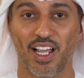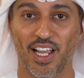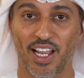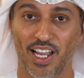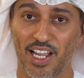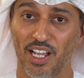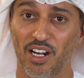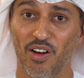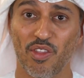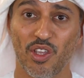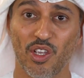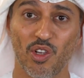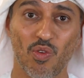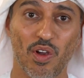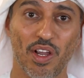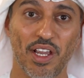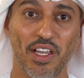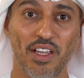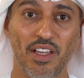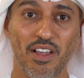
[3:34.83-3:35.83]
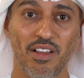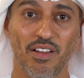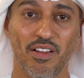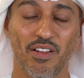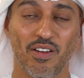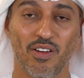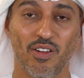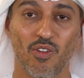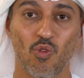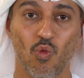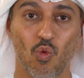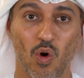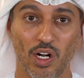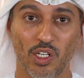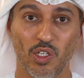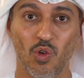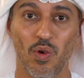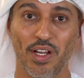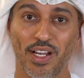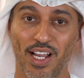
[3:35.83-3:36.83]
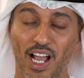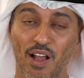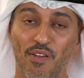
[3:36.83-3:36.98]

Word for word: Here in the UAE, we are doing